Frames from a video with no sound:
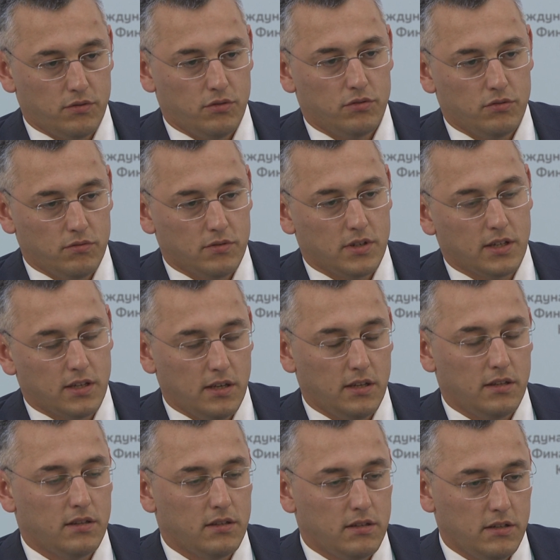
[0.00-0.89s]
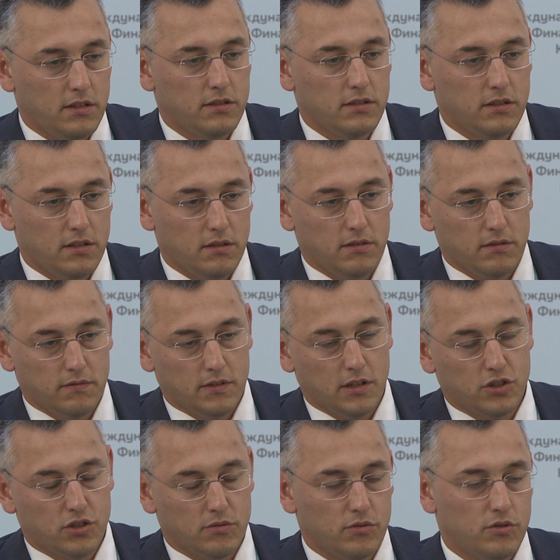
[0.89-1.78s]
the balance happens on the
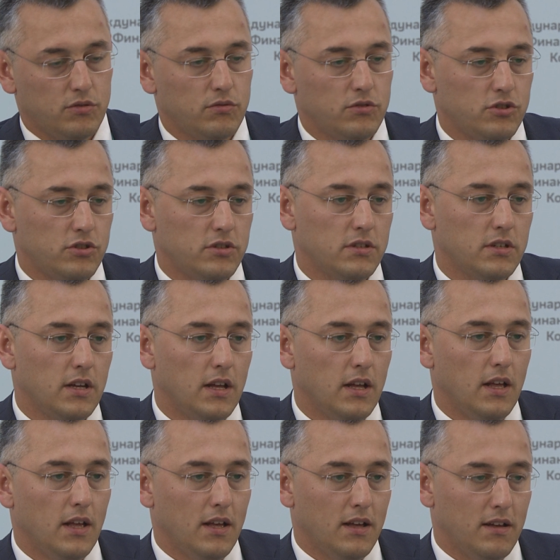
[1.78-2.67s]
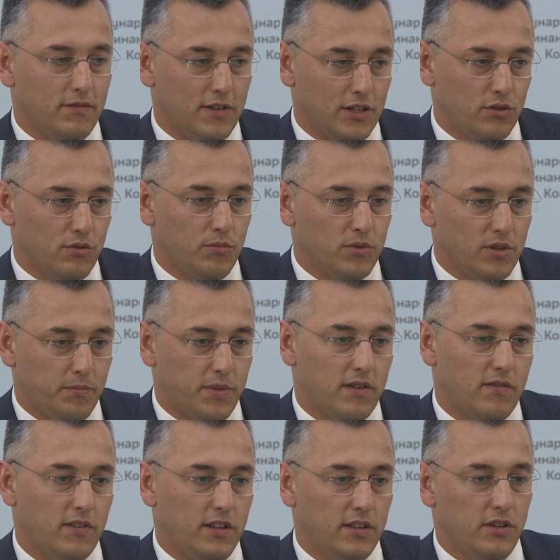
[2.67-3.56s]
parameters, so some
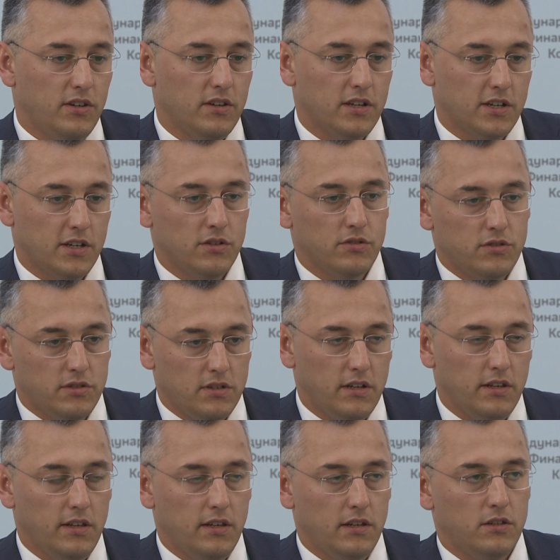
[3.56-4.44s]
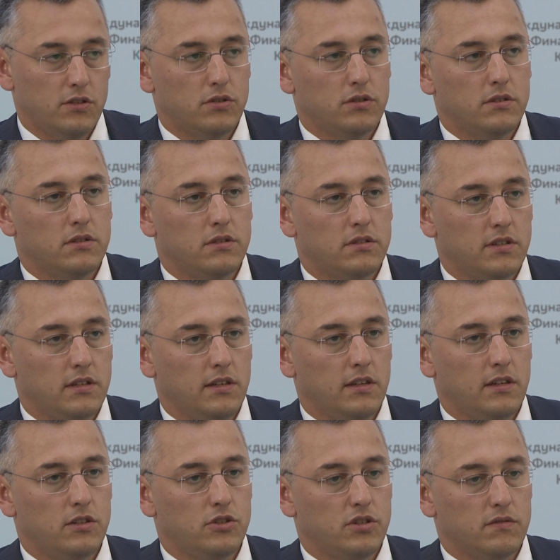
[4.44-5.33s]
certain risks in
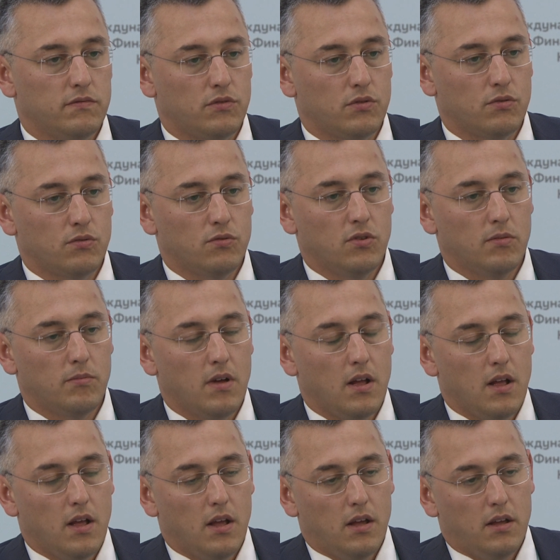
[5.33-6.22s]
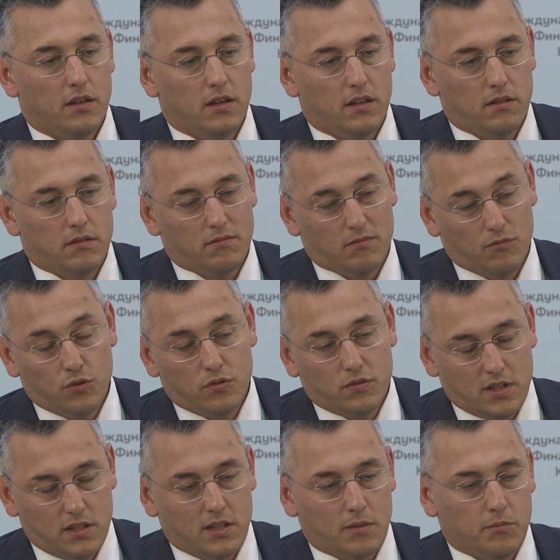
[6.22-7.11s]
one direction they play stronger
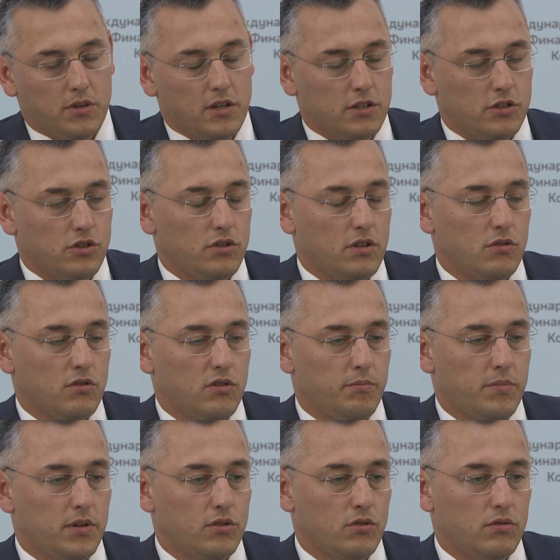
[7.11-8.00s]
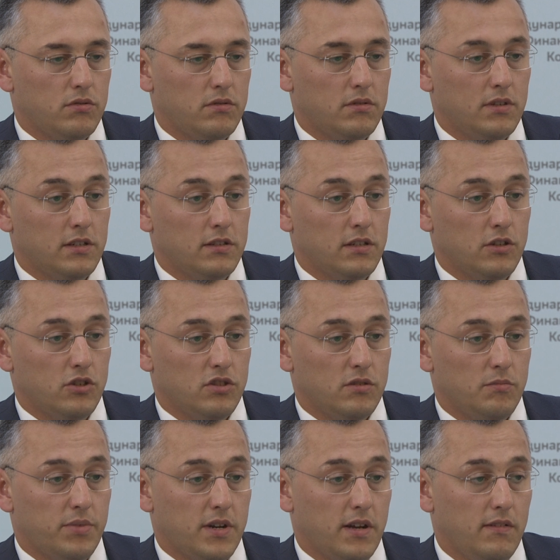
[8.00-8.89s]
than in others.
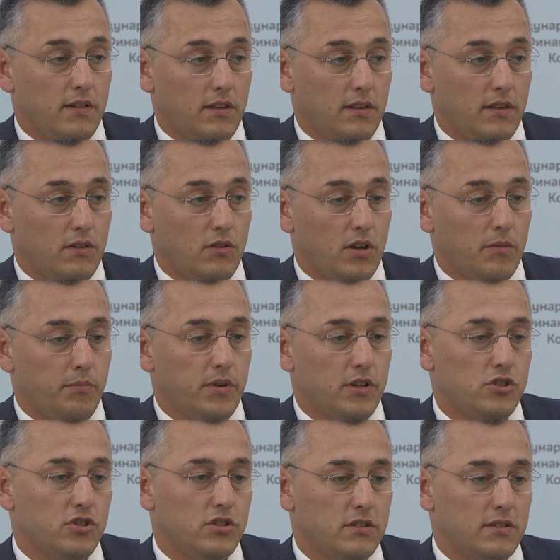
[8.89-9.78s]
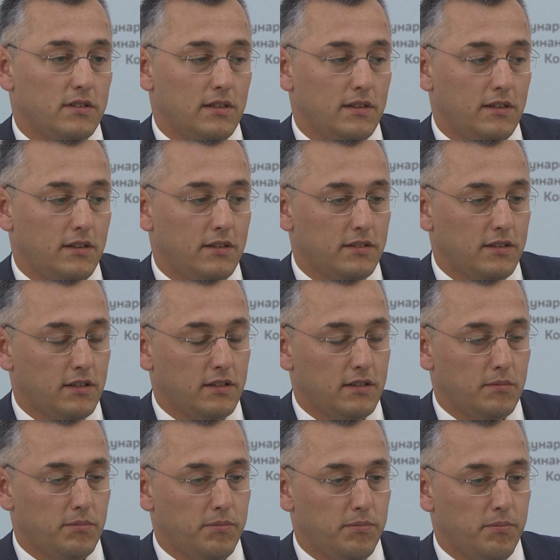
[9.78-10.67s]
But we think it's a good
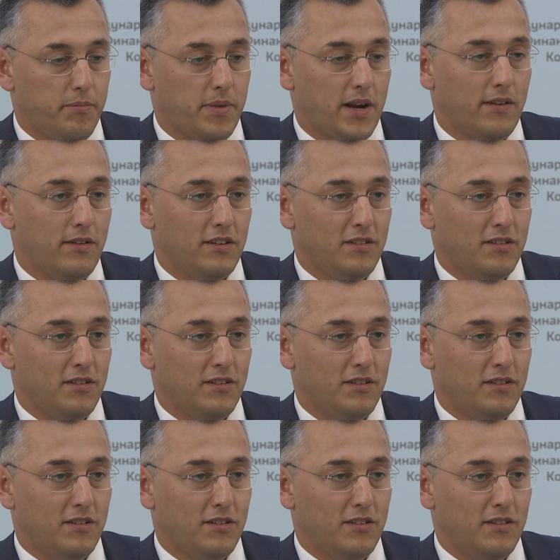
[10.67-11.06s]
approach,